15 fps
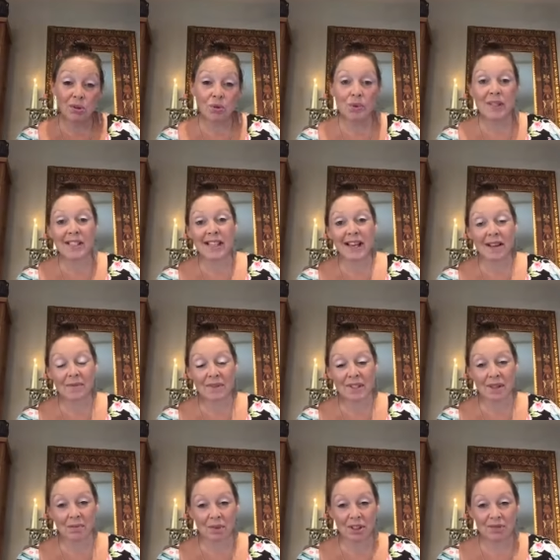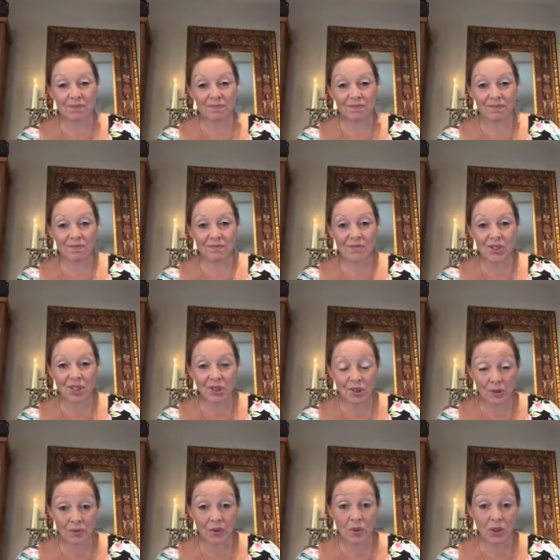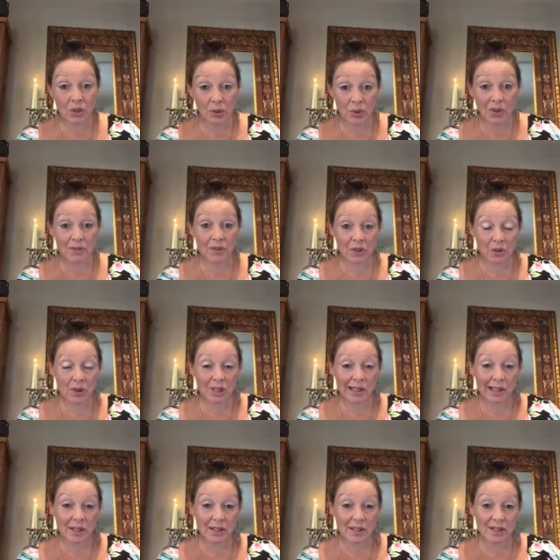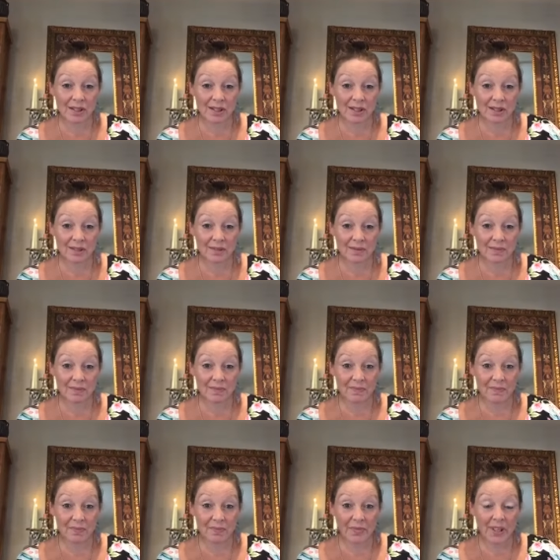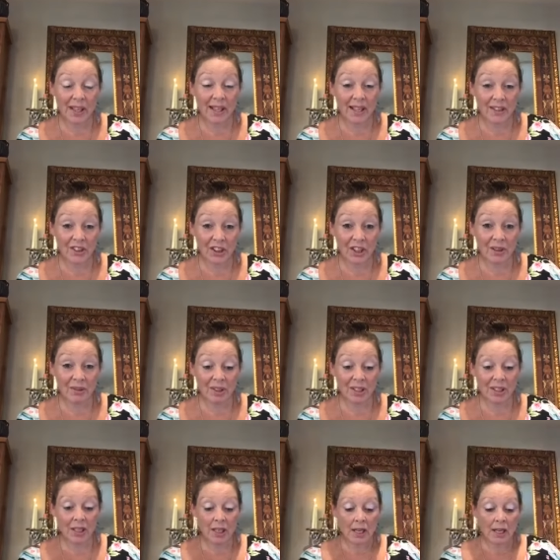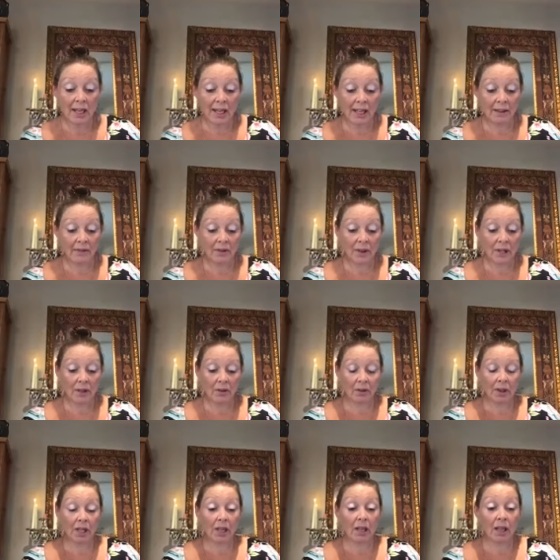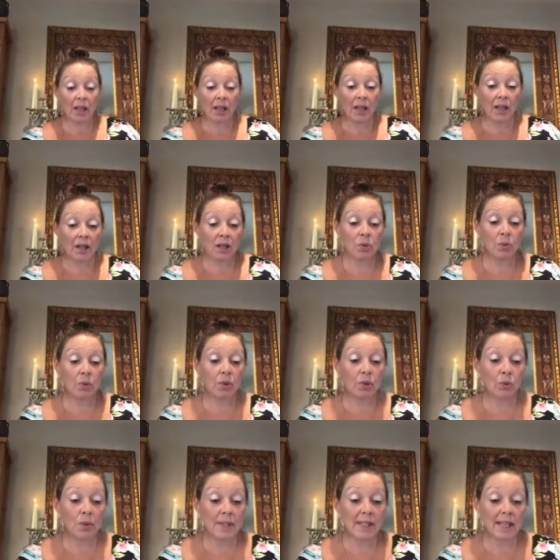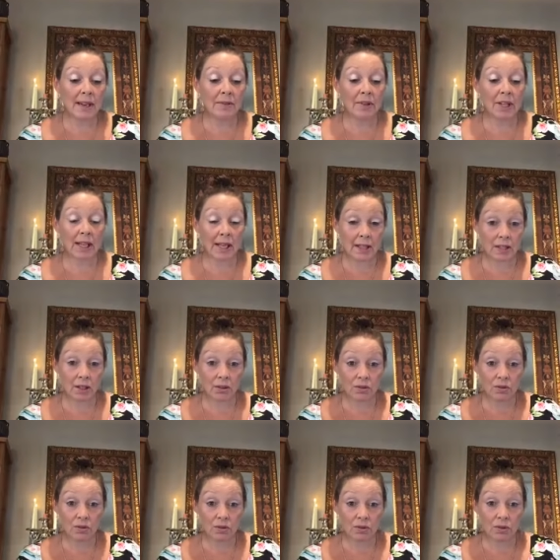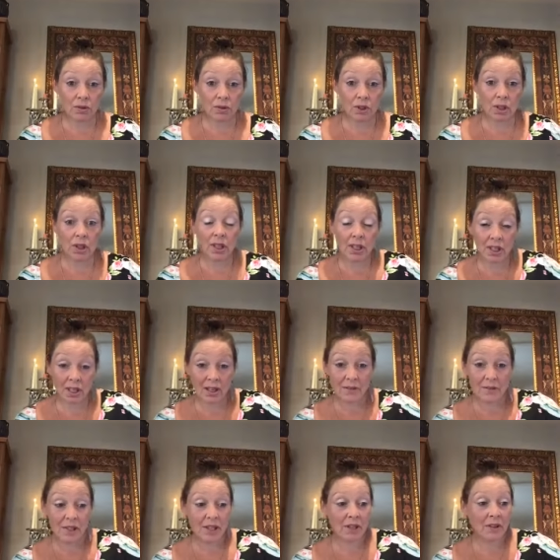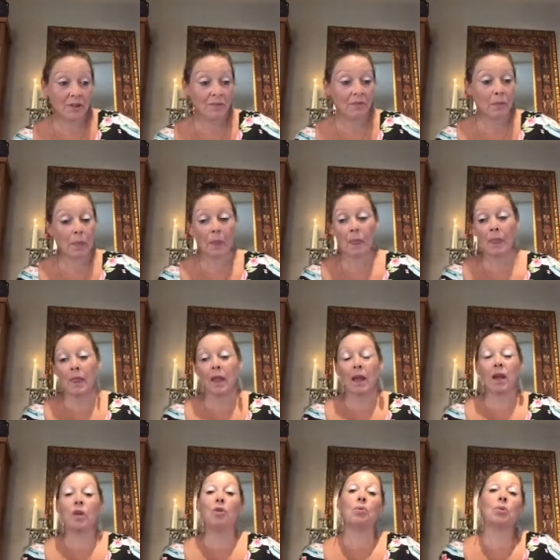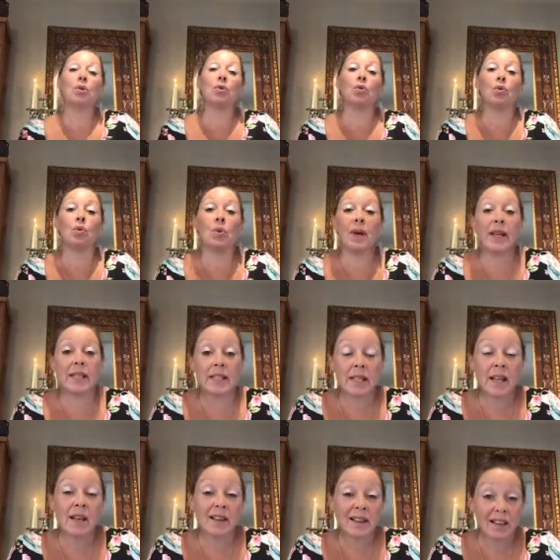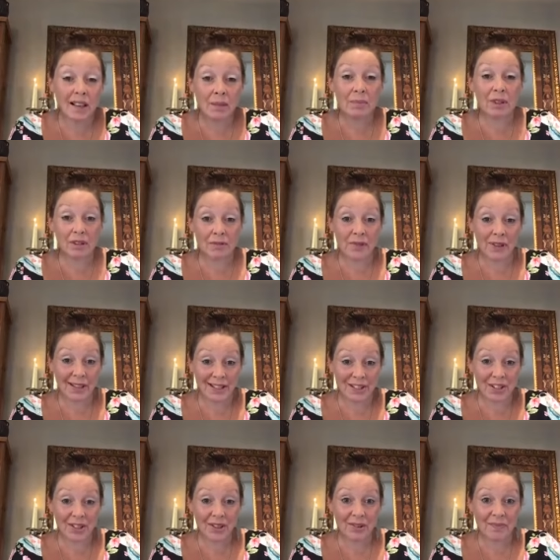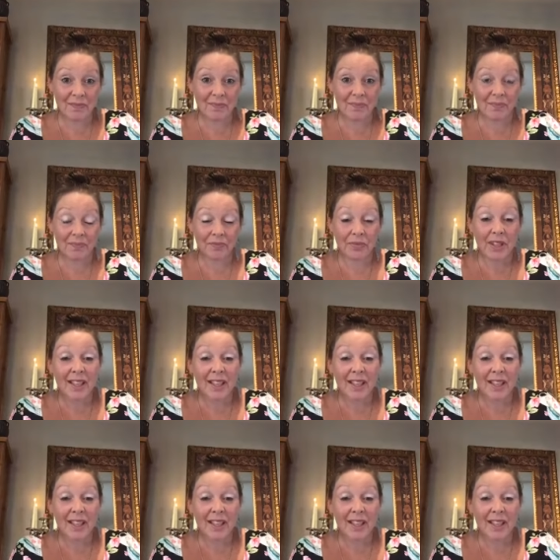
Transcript: will always have someone to look for you if you are lost. And you know what? Even though the, you will always have an adult to look after you, who will always come and find you,